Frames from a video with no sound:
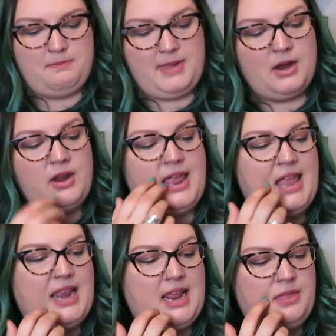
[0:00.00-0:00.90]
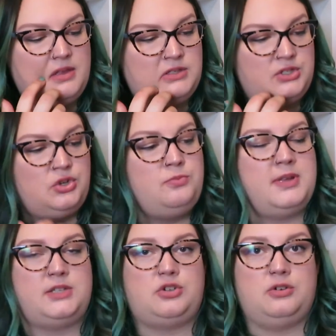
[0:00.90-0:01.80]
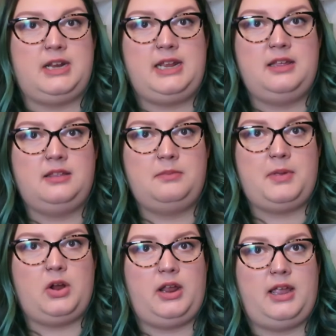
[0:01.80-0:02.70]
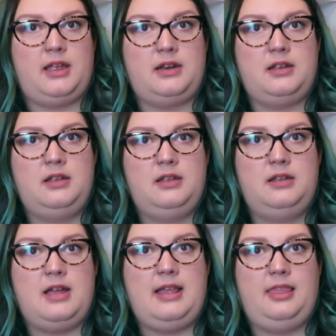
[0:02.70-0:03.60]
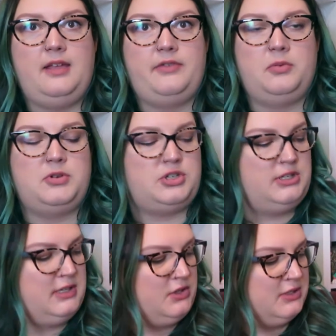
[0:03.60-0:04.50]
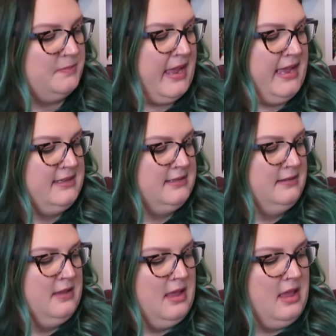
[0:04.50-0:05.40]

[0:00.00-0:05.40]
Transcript: Mary Ann and the Zoo Mystery. Mary Ann. I love her, but she's such a spaz.